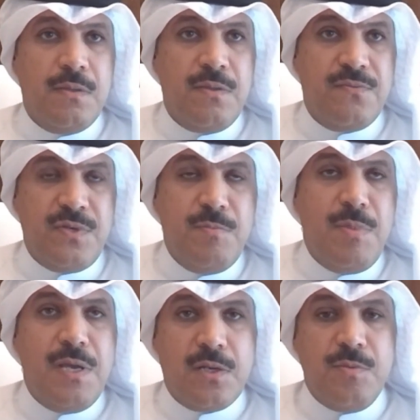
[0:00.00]
the
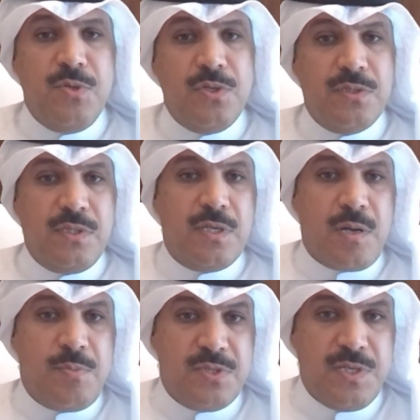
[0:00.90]
female community
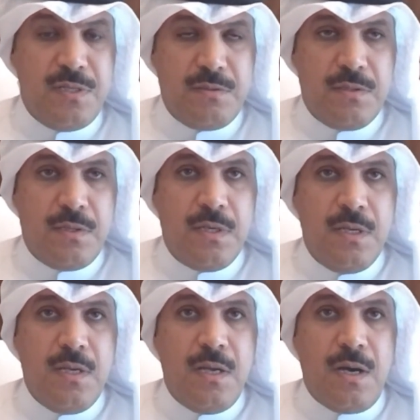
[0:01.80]
represent a
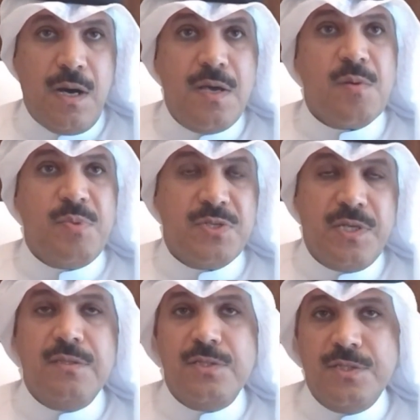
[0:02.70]
higher
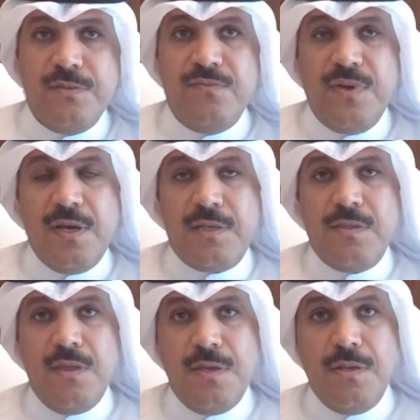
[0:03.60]
percentage impact
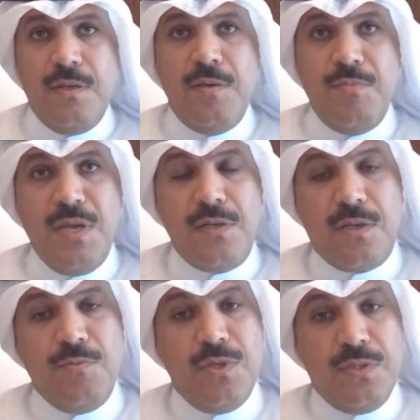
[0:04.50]
than male
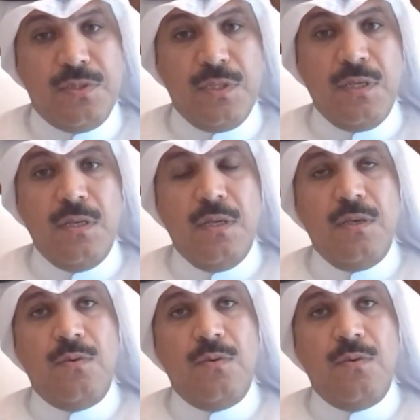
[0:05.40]
community.